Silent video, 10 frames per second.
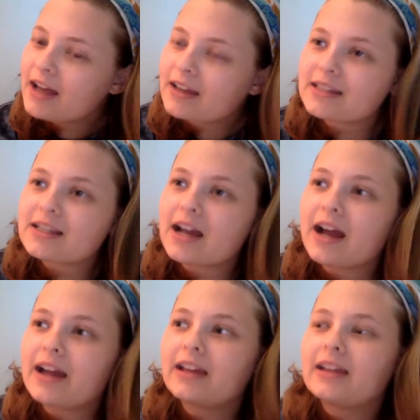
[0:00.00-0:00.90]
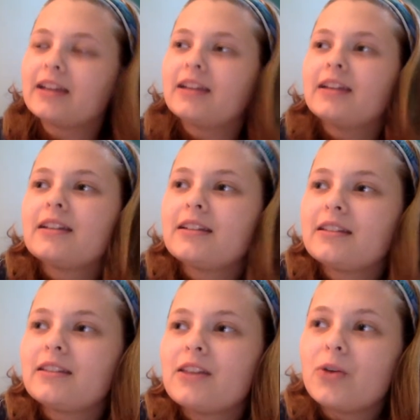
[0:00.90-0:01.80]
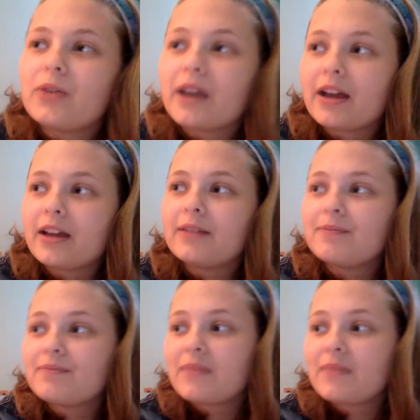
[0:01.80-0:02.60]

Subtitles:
because I know that